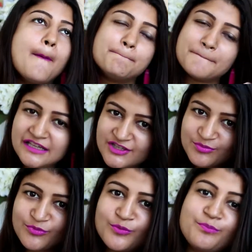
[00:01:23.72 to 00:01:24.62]

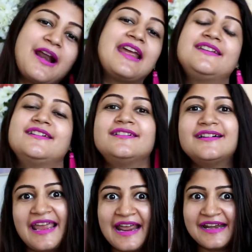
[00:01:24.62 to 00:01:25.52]
much more brighter
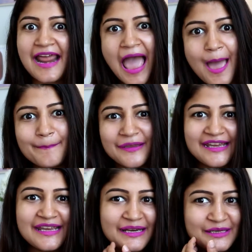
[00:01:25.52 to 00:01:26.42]
and
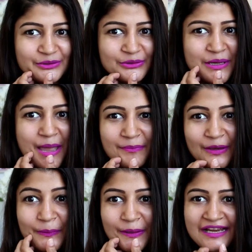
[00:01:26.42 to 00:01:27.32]
happy, and you know,
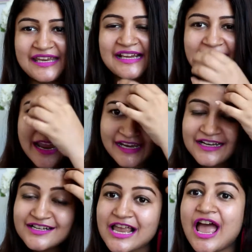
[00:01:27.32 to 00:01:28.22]
happy-go-lucky
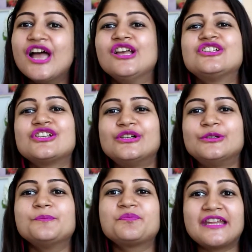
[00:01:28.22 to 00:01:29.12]
kinds.
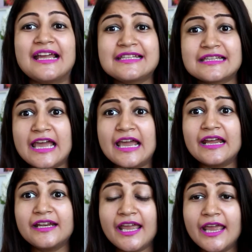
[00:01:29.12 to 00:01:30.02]
So that's
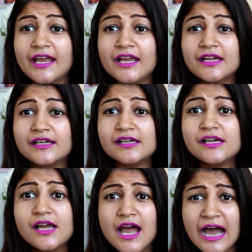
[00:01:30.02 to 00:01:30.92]
that. And
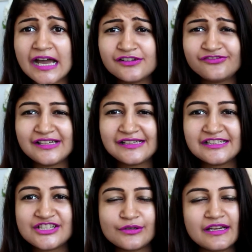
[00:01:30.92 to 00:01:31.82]
I feel
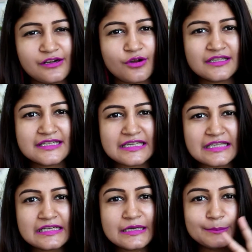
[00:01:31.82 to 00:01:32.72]
that you cannot see
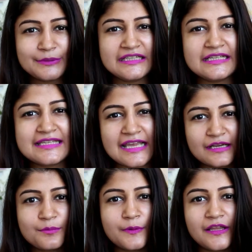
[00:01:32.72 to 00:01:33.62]
the complete
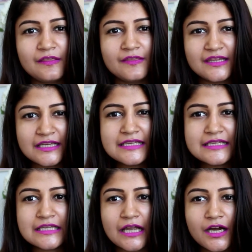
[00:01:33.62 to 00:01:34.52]
setup in
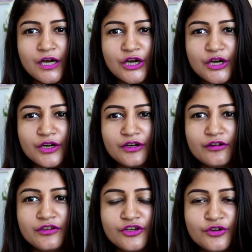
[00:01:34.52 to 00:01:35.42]
this
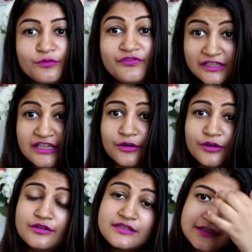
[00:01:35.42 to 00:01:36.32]
you know,
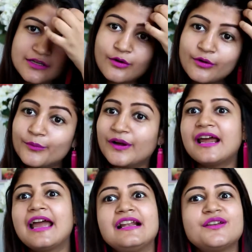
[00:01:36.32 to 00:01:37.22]
video. So what
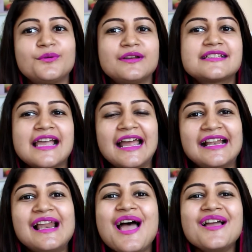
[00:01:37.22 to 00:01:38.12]
I'll do is
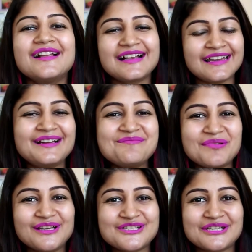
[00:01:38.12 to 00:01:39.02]
I'll click a
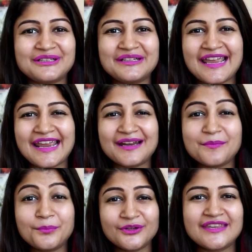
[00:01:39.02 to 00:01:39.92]
picture
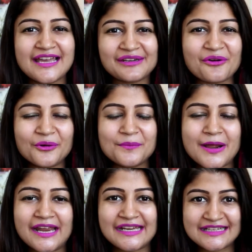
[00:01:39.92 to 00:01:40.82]
and put that on
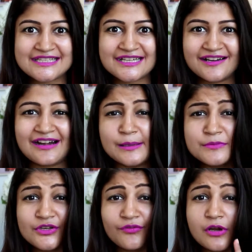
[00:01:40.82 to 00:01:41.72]
my Instagram.
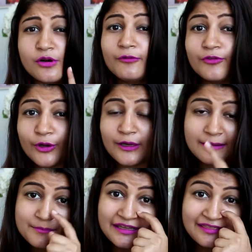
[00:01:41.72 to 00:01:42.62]
So if you're not
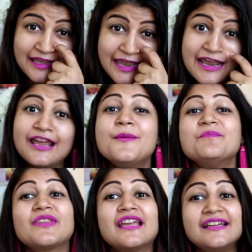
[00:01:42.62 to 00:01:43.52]
following me there,
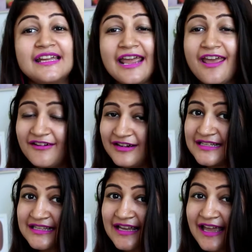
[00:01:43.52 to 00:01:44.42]
here
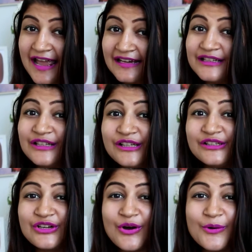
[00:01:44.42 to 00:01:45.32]
is the
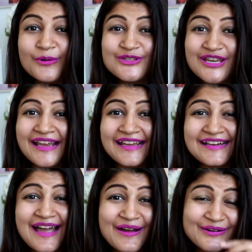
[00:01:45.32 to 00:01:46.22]
handle, go check it
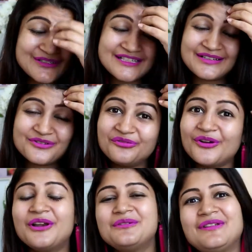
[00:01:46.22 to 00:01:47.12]
out. Do
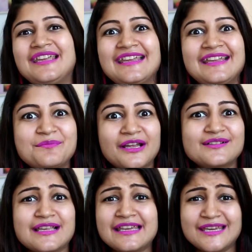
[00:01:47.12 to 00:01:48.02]
follow me,
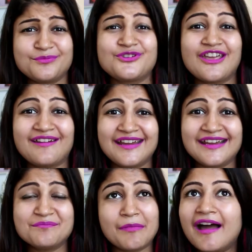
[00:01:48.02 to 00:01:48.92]
because I keep
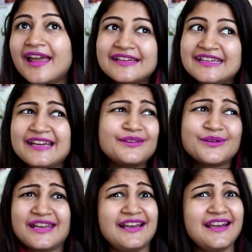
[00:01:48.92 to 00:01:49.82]
sharing my
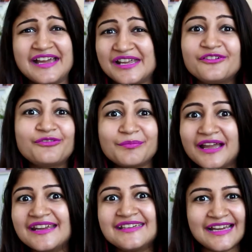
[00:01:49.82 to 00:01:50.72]
day-to-day life,
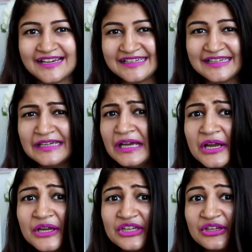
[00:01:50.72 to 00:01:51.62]
my daily,
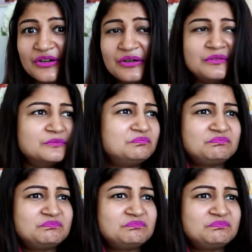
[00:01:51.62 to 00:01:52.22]
you know,